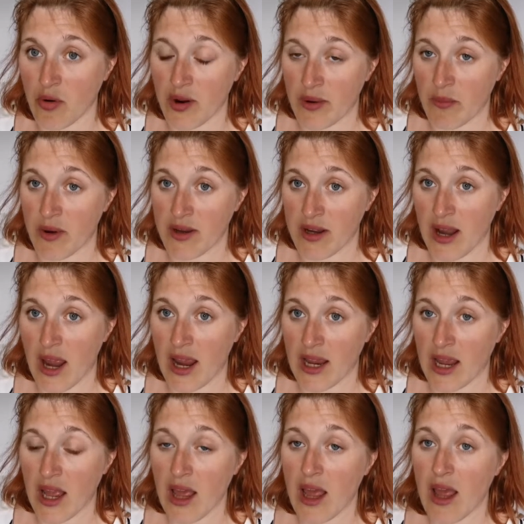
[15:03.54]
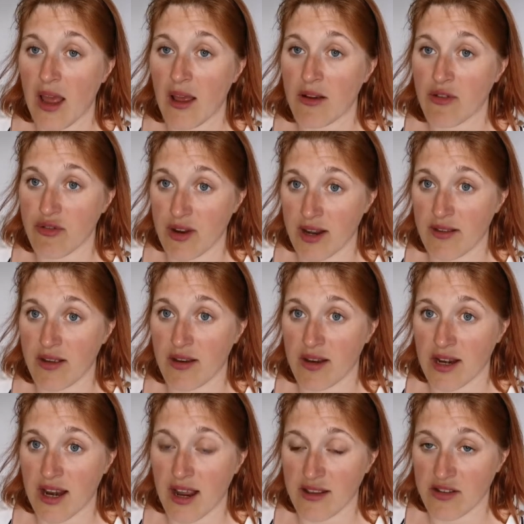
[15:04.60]
point when they created
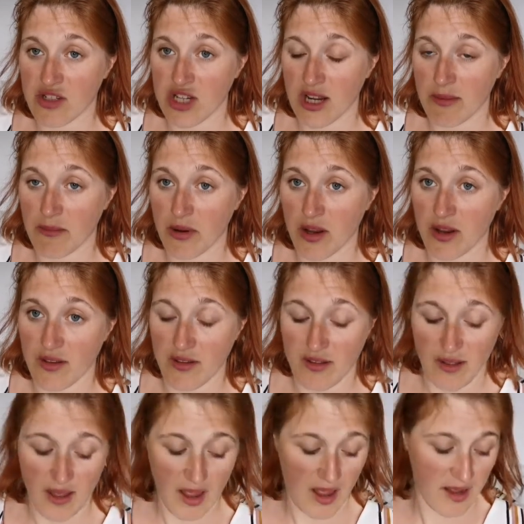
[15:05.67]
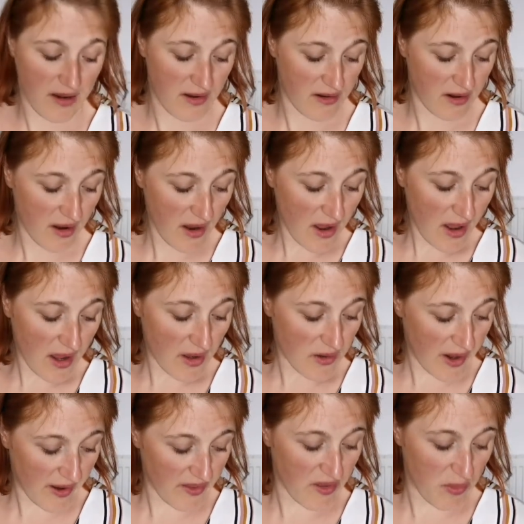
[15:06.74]
the gas chambers, and
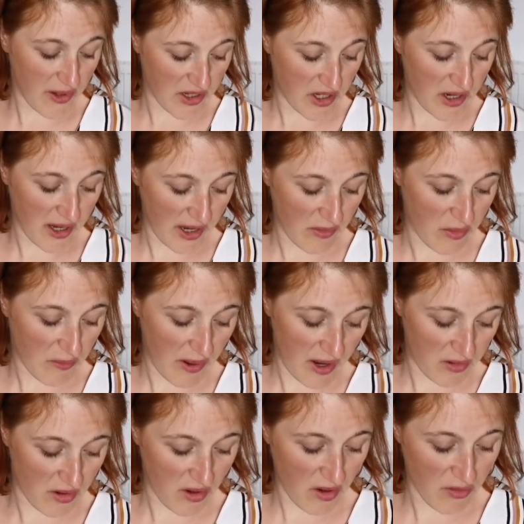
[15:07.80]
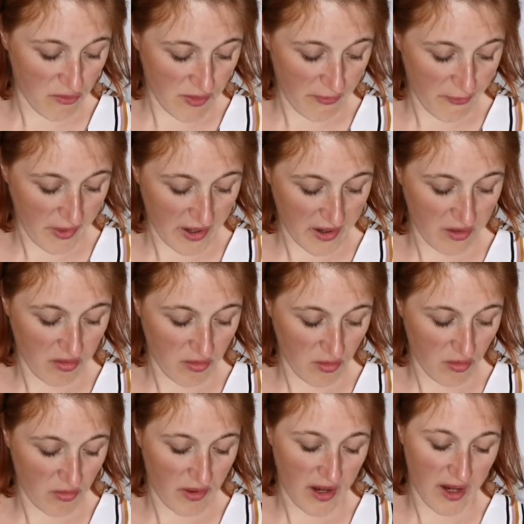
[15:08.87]
that's when you hear about the horrific
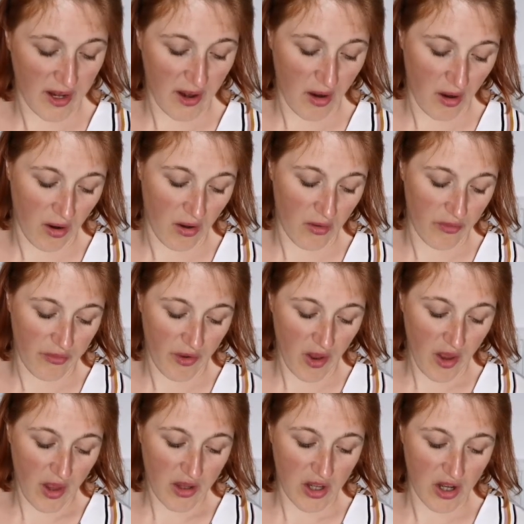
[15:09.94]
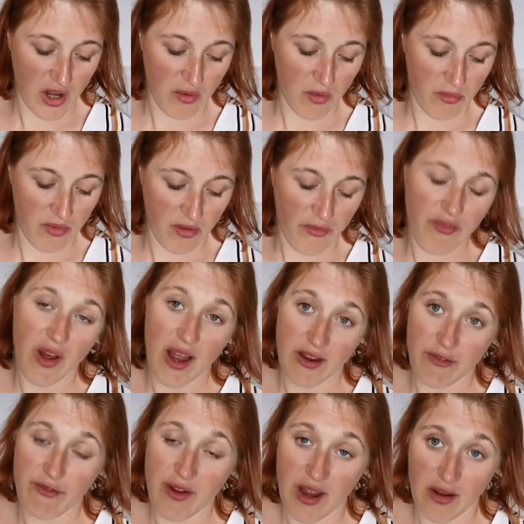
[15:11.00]
story of, you know, up to
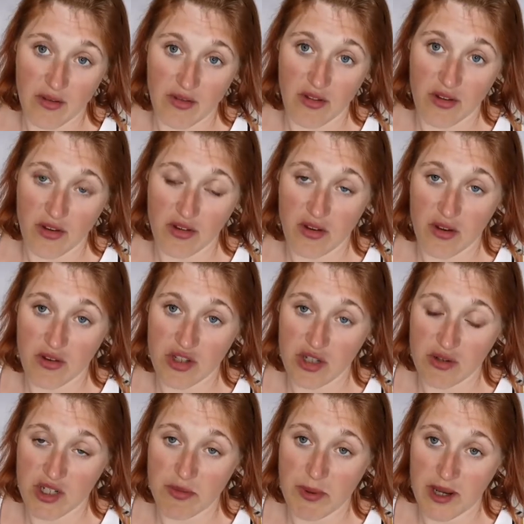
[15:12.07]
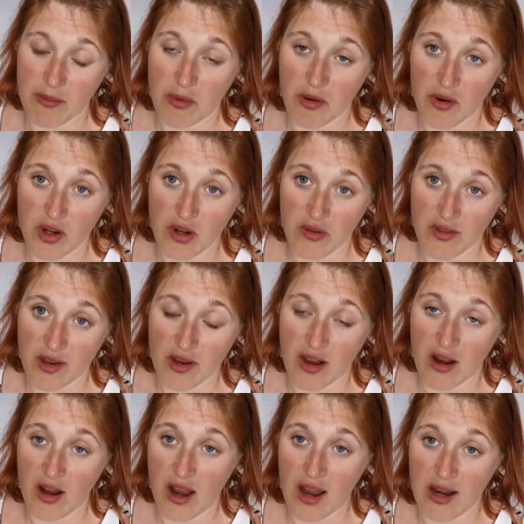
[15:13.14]
5,000 Jewish people losing
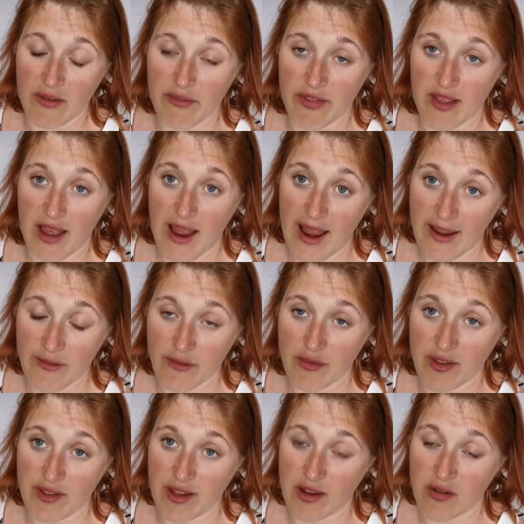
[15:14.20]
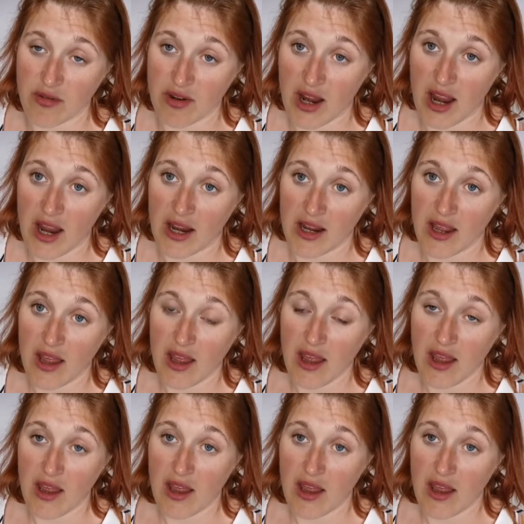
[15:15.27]
their lives every single day